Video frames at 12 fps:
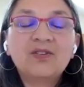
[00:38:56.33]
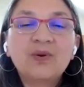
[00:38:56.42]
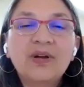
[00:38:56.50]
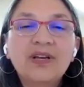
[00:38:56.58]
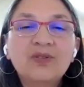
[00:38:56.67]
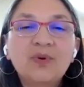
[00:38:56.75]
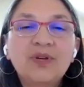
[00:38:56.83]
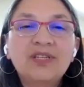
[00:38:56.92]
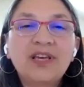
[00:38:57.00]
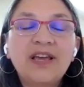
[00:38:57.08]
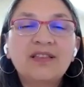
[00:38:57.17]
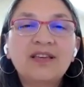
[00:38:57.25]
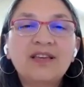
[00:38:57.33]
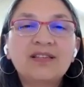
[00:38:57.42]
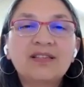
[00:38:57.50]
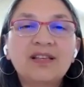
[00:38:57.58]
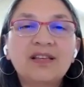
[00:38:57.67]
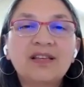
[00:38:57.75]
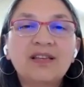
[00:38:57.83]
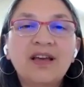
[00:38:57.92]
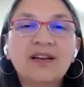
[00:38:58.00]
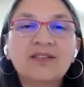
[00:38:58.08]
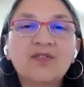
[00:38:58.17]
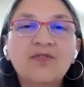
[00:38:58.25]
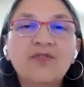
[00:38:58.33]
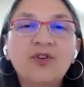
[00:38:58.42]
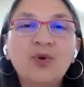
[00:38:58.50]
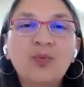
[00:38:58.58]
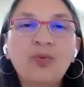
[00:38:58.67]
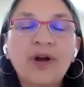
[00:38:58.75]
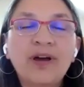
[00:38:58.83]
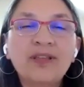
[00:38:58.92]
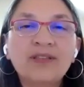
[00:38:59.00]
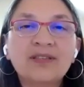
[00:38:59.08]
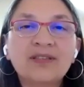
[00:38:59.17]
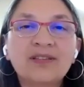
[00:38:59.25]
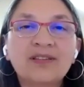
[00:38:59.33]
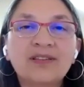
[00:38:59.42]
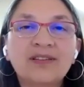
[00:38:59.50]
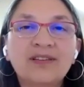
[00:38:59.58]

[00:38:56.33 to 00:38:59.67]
So as we take these next few breaths,